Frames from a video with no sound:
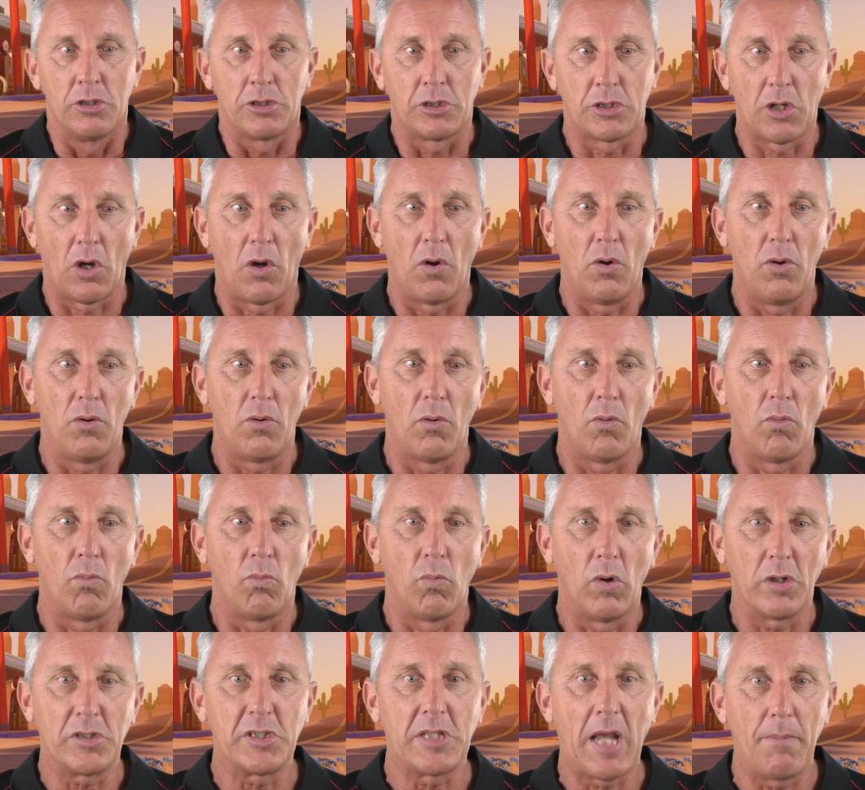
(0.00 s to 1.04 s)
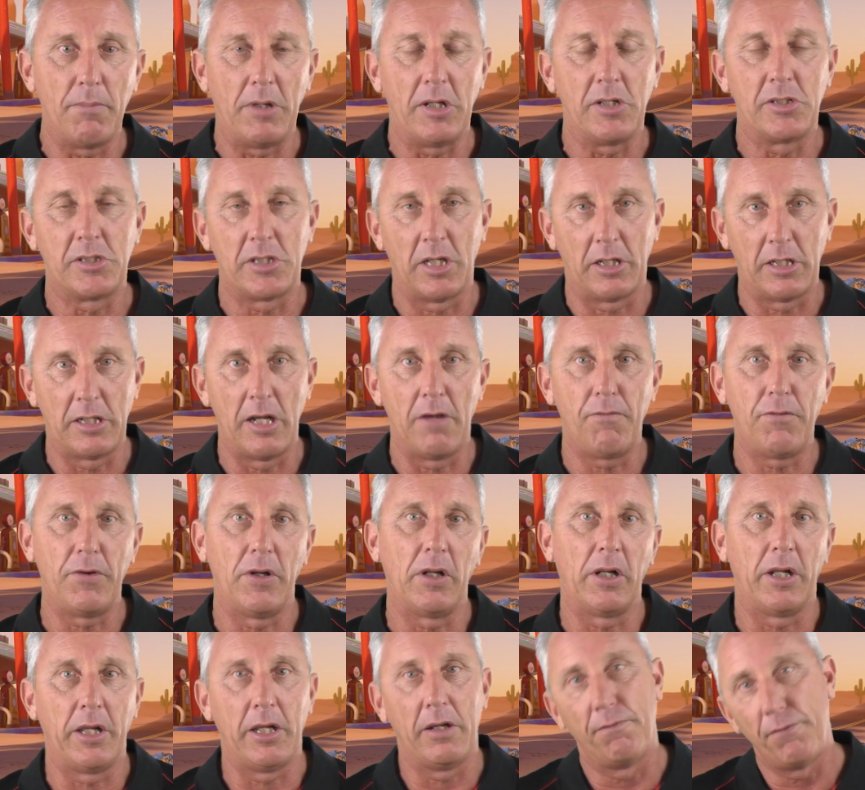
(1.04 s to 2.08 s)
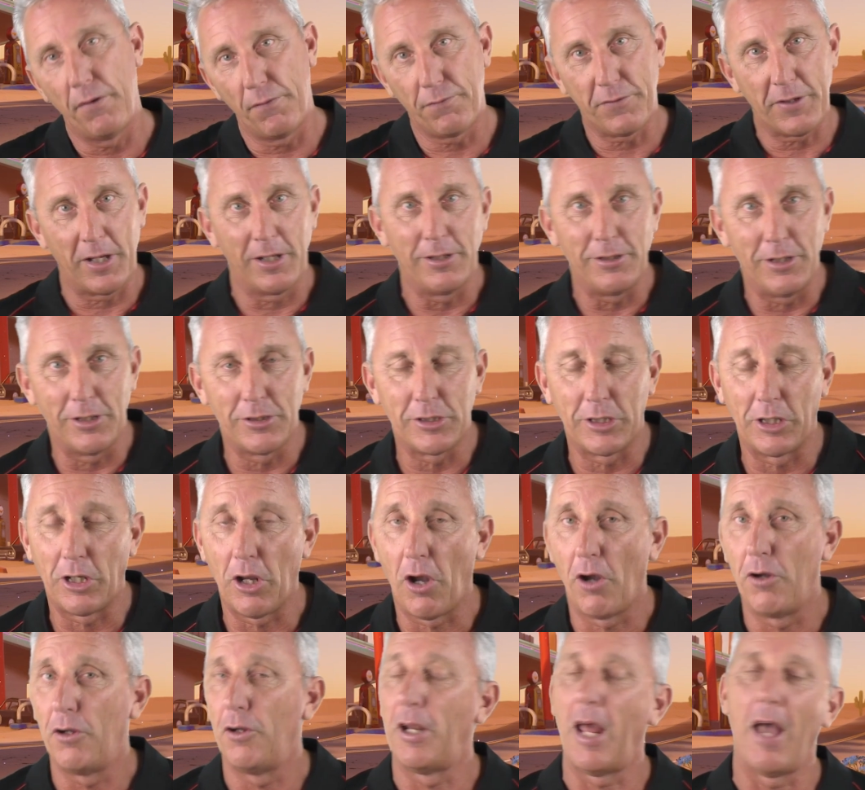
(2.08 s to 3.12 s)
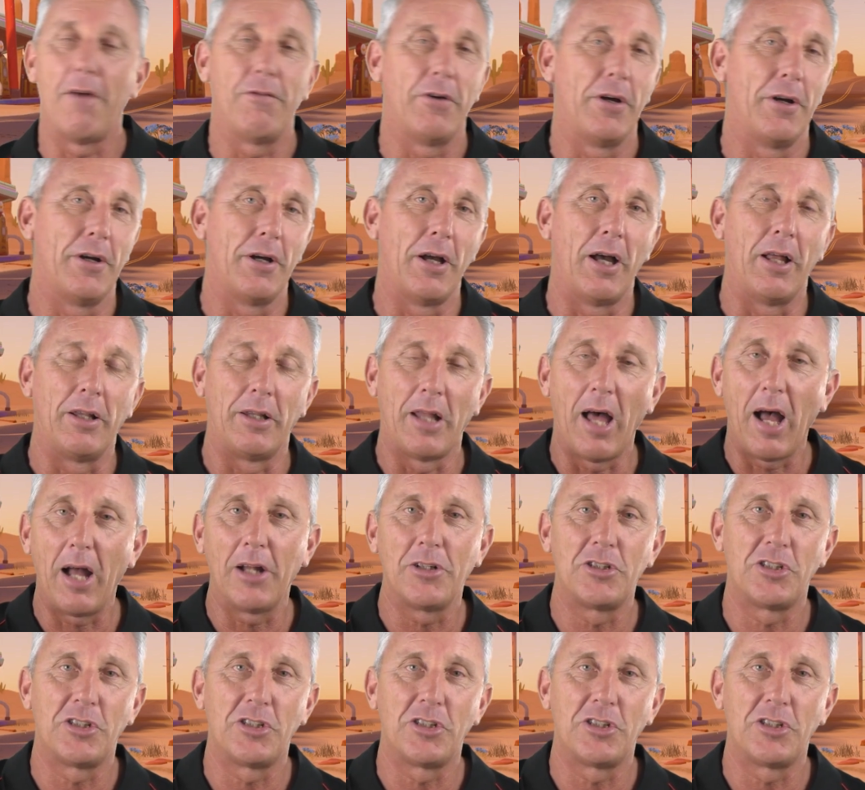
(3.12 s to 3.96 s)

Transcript: So what's happening significantly, 15 years ago, you'd have a